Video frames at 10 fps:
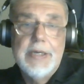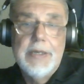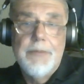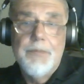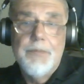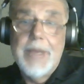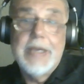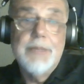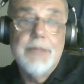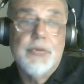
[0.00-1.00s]
making
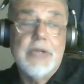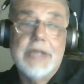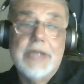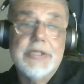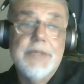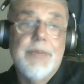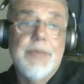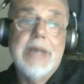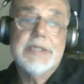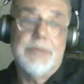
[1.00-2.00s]
production
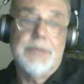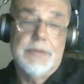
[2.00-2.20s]
impossible.